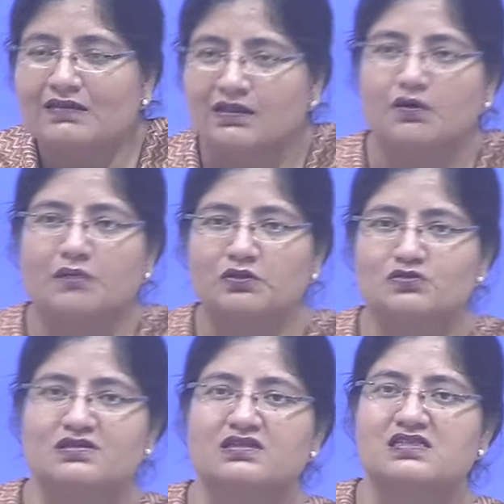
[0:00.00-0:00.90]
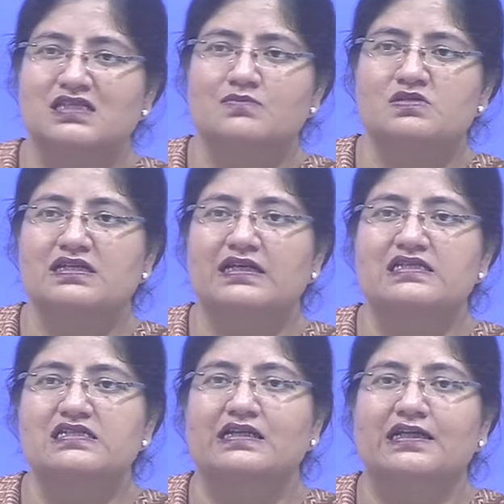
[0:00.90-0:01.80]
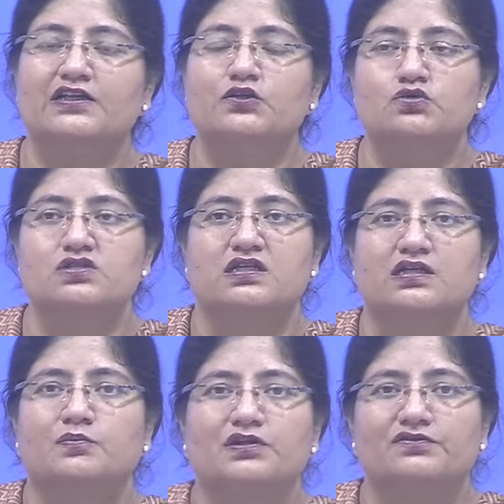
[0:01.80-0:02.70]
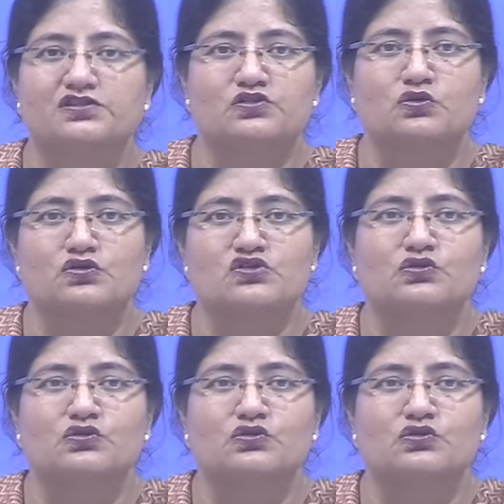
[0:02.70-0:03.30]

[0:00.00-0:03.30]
Now I'm using the same slides that I'd used in a previous course,